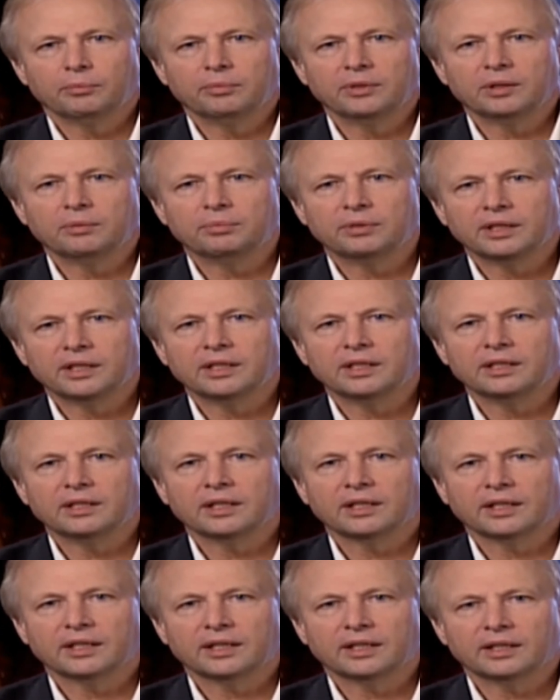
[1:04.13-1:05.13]
BP,
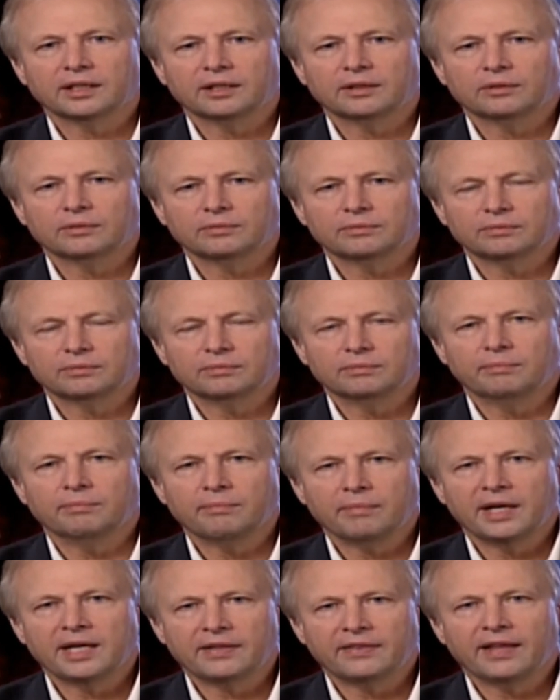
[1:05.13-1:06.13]

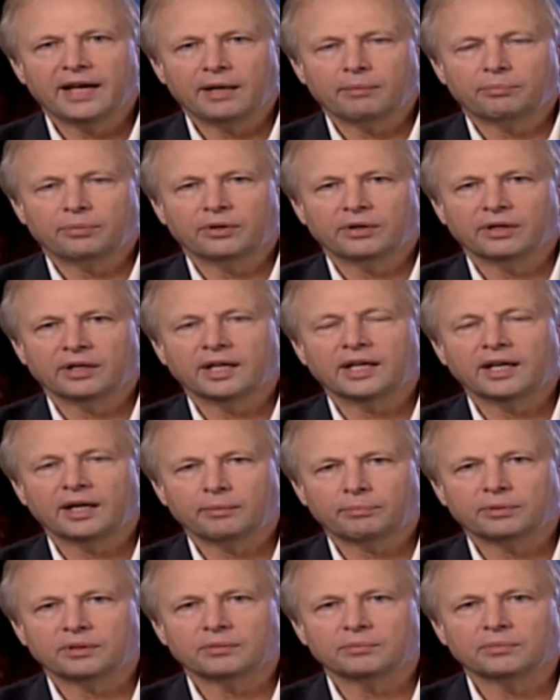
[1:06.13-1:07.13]
made that part
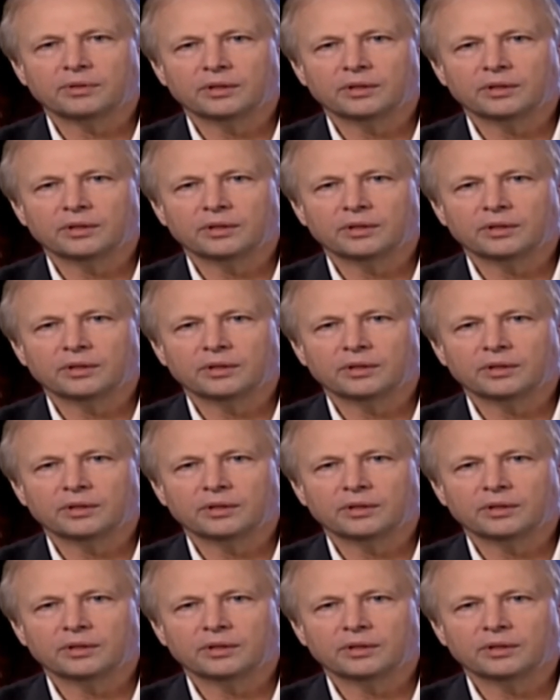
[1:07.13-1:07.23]
happen.